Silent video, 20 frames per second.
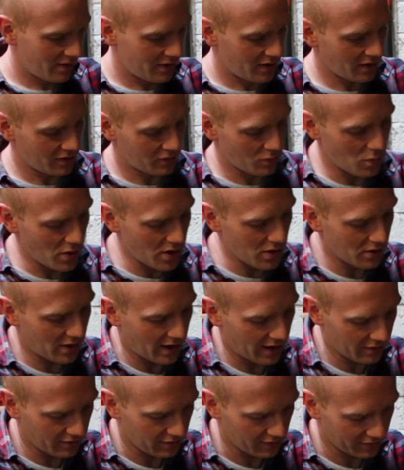this will
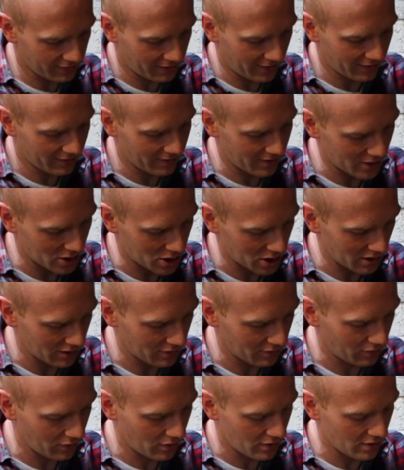get to 6
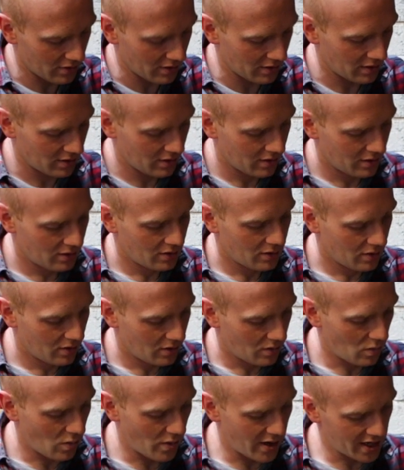inches,
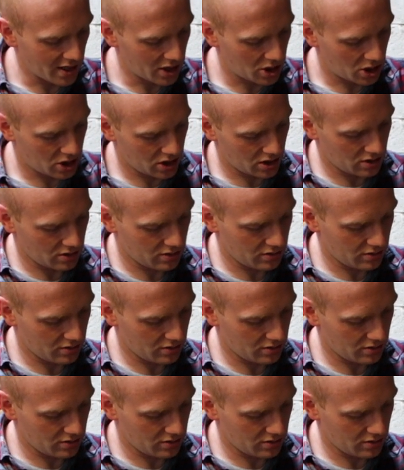which,